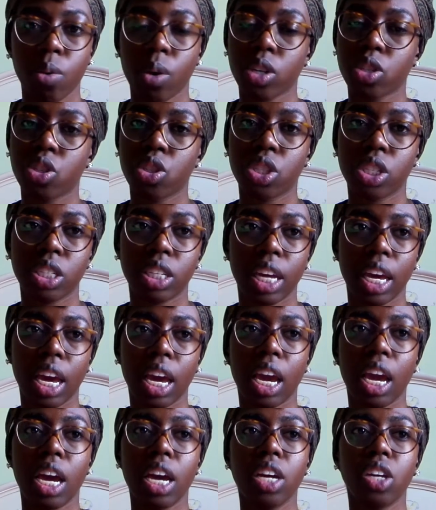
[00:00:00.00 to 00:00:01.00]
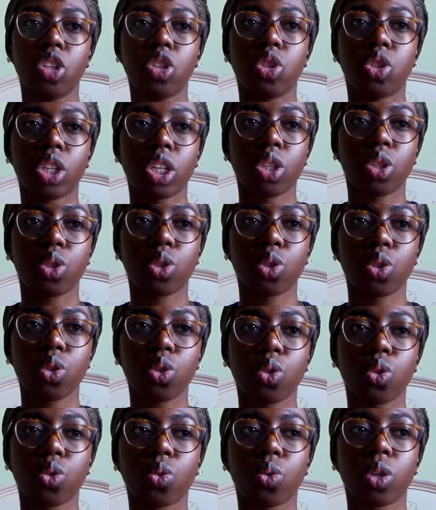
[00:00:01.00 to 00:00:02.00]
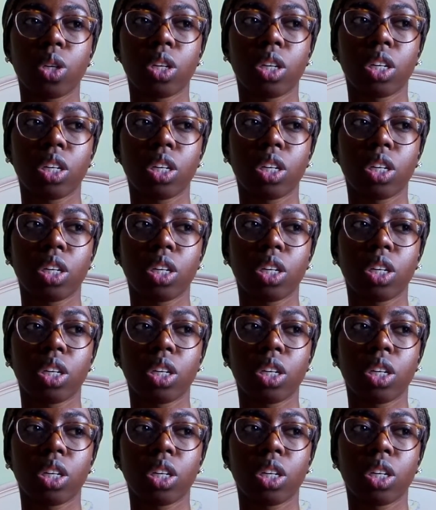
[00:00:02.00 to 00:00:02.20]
questions a day, just to